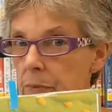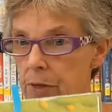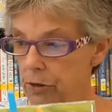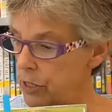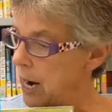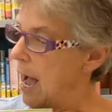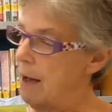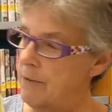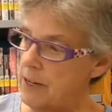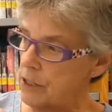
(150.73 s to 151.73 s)
There's an
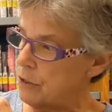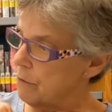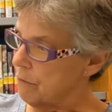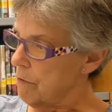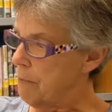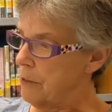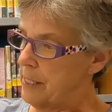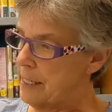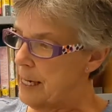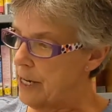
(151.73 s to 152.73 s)
obvious
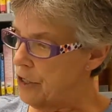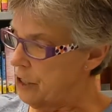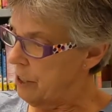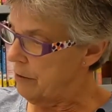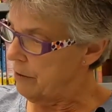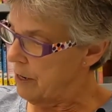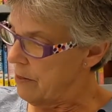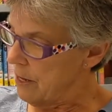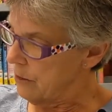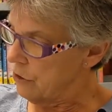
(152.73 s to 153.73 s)
representation in
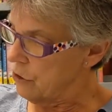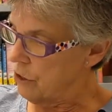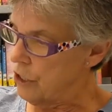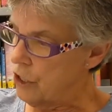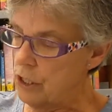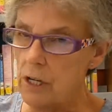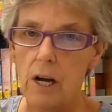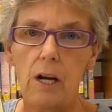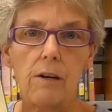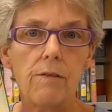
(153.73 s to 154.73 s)
the illustration
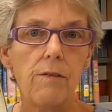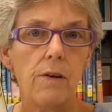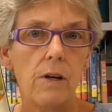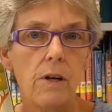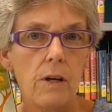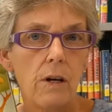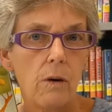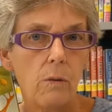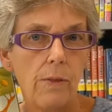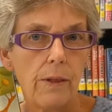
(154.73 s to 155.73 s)
of
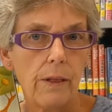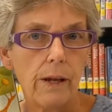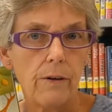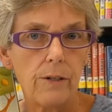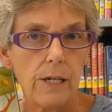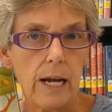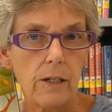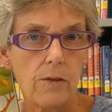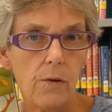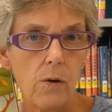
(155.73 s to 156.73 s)
what the letter
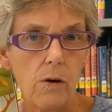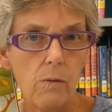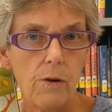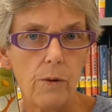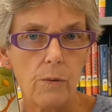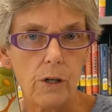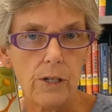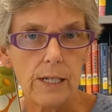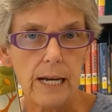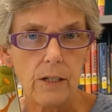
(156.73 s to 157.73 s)
stands for, what the
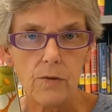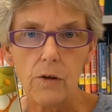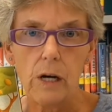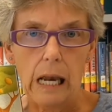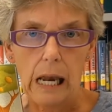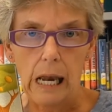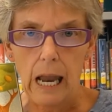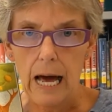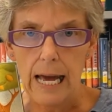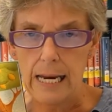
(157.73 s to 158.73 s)
word stands for,
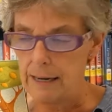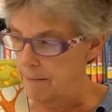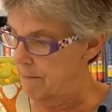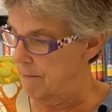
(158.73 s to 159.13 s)
lion.